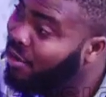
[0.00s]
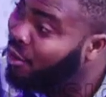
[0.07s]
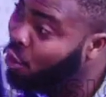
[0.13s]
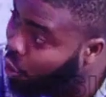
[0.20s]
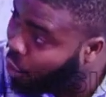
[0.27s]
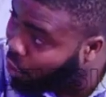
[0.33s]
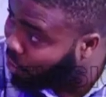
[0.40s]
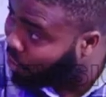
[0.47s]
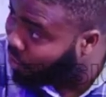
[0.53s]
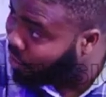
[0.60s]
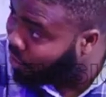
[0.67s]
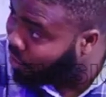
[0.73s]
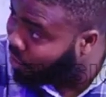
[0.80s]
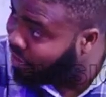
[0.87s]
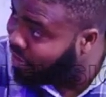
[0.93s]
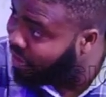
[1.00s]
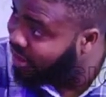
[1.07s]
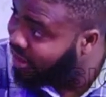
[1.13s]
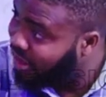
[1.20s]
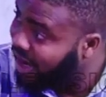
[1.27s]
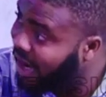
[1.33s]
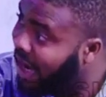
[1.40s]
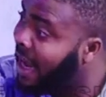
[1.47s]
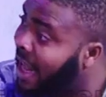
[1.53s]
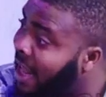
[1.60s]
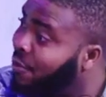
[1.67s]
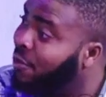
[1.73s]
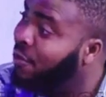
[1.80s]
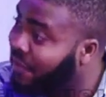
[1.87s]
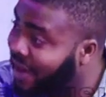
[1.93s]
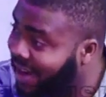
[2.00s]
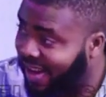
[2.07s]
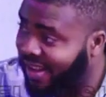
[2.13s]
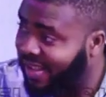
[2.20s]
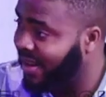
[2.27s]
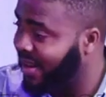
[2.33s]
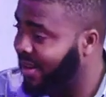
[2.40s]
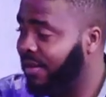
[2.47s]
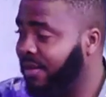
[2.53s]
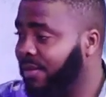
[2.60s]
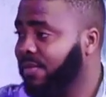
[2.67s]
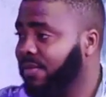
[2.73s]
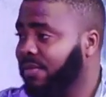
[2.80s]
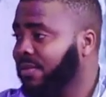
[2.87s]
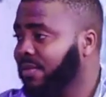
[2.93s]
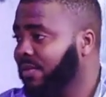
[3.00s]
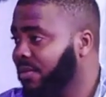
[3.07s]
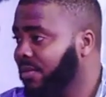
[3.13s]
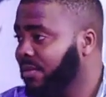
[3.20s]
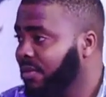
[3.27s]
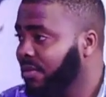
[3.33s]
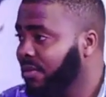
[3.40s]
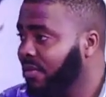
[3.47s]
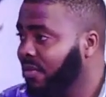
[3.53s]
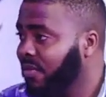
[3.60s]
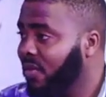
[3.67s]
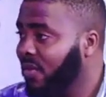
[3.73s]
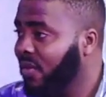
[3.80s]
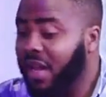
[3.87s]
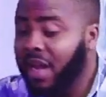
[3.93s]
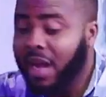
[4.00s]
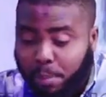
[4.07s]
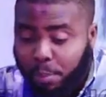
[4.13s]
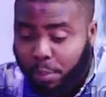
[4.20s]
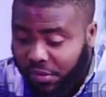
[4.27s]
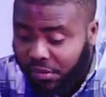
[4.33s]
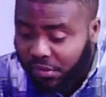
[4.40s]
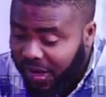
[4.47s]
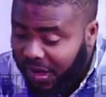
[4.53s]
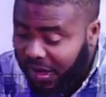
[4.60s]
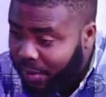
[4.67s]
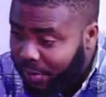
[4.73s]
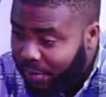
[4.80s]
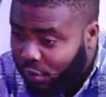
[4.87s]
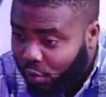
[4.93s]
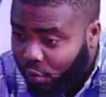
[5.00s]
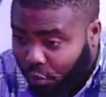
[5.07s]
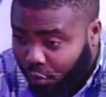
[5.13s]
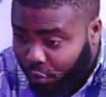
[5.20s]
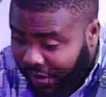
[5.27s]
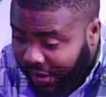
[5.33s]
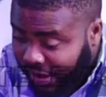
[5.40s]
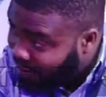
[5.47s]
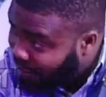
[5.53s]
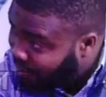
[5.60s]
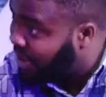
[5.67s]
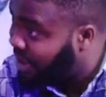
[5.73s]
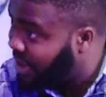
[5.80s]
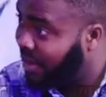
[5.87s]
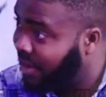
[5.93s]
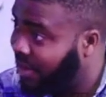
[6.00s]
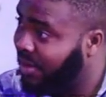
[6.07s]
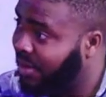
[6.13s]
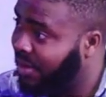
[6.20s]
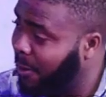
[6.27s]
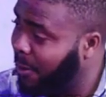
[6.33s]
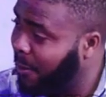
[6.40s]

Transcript: locals are even vacating. They are posting them to those LGAs.